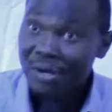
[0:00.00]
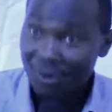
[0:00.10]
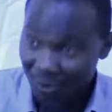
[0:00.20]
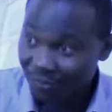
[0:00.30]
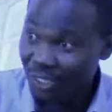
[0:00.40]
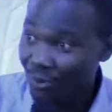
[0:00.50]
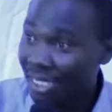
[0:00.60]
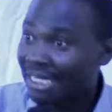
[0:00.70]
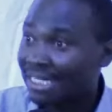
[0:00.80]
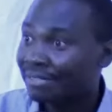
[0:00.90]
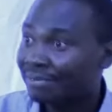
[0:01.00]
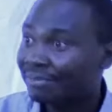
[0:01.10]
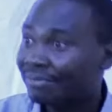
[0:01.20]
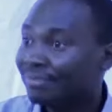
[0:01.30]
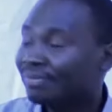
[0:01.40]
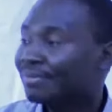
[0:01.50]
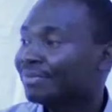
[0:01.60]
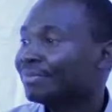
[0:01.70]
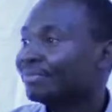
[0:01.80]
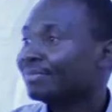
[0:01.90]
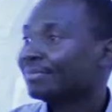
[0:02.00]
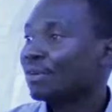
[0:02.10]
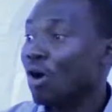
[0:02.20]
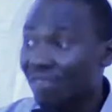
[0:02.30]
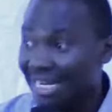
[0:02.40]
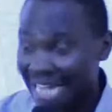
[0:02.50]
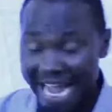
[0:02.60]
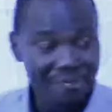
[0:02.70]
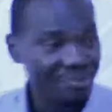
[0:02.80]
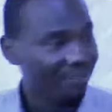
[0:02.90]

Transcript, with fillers: of this world over time.